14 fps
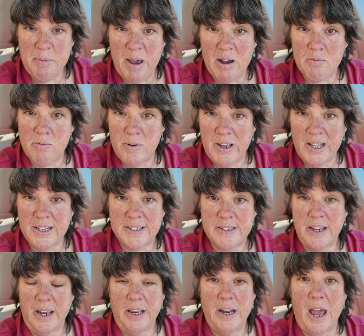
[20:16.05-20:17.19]
about real
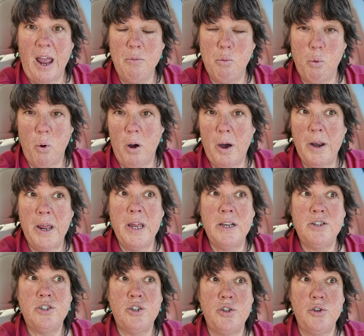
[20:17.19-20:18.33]
estate, I
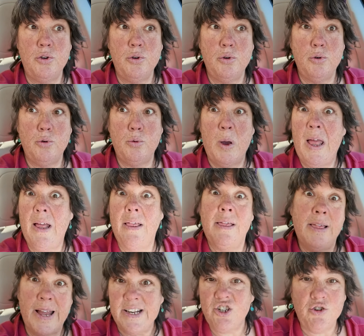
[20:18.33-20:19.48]
wanted to
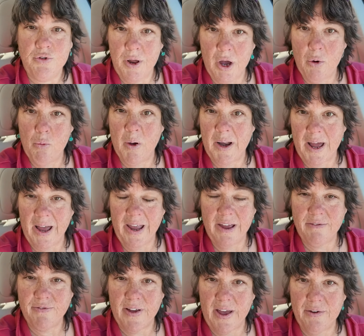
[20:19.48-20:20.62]
let you know what I
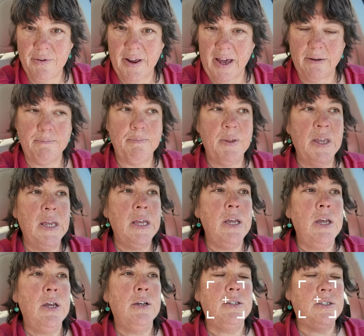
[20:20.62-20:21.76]
had found out.
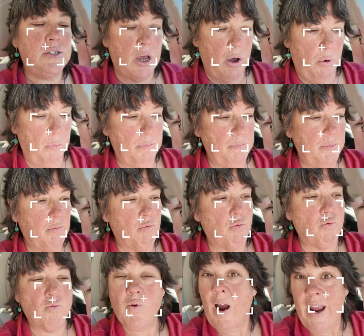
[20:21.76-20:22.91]
So
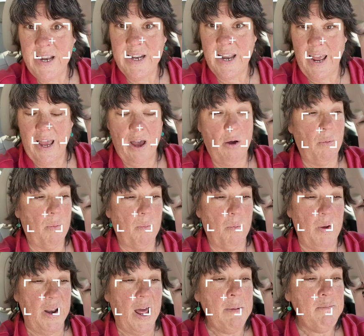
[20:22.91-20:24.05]
right now,
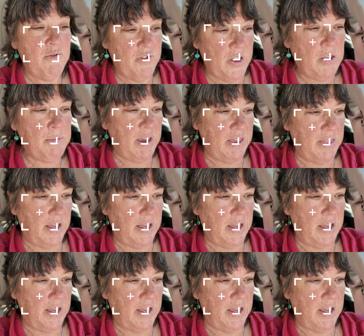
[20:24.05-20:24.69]
when I'm filming